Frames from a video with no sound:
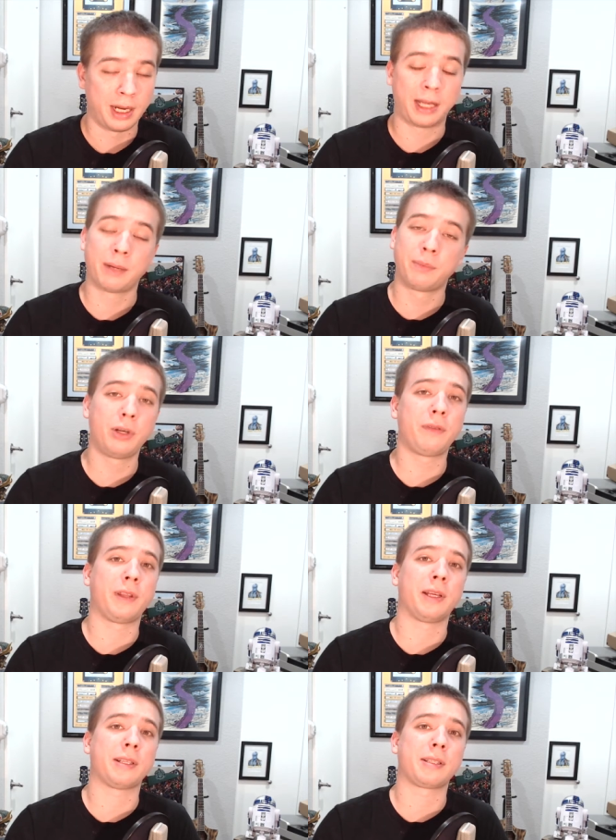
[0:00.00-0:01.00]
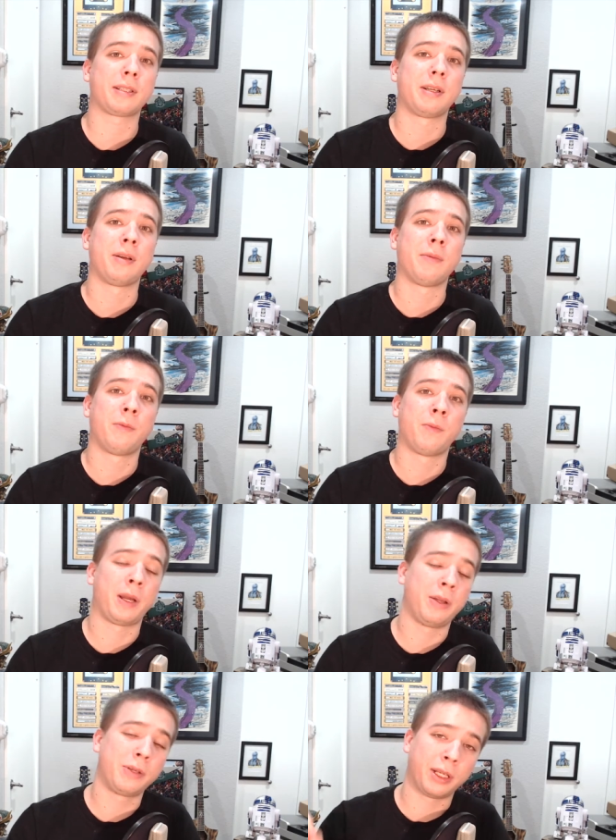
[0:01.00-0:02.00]
I can prove this by
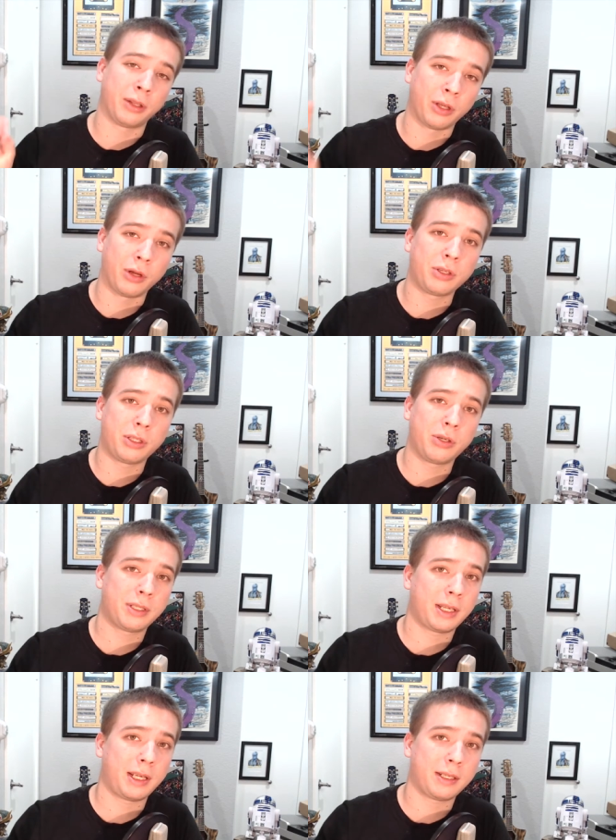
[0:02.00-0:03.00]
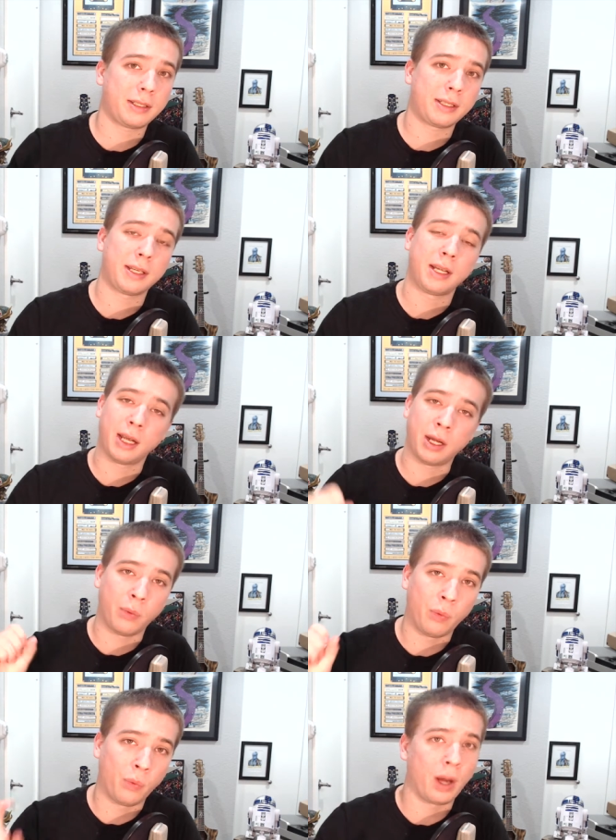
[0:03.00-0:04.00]
using those two scenes
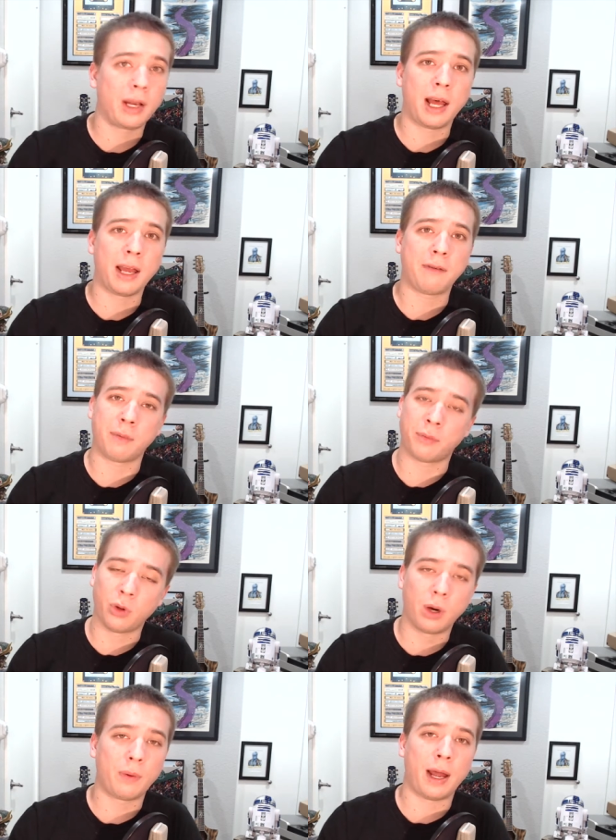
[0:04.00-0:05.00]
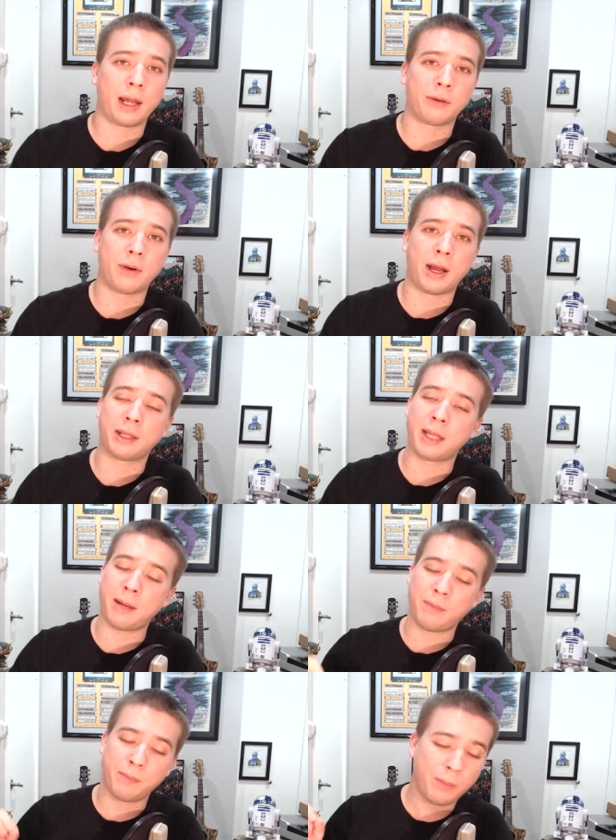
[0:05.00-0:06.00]
and one line from Thor Ragnarok
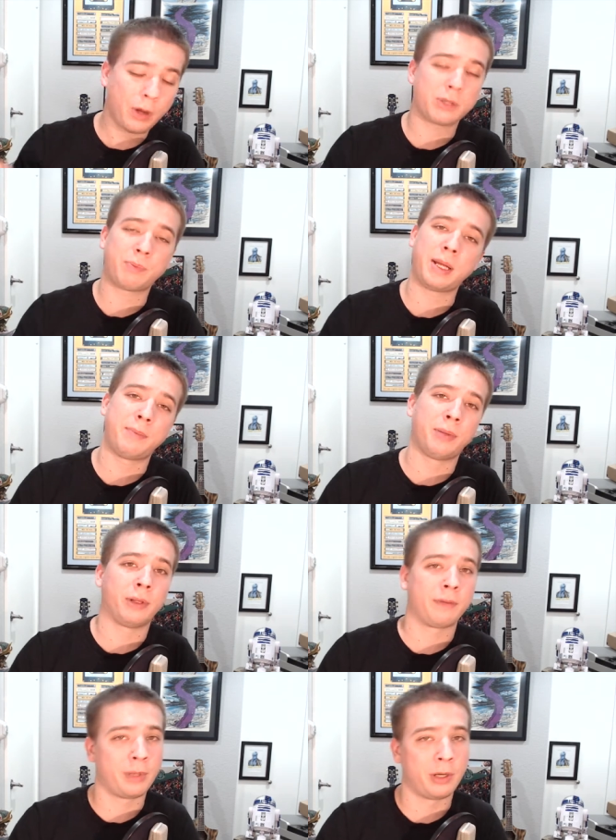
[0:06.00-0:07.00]
that most people have been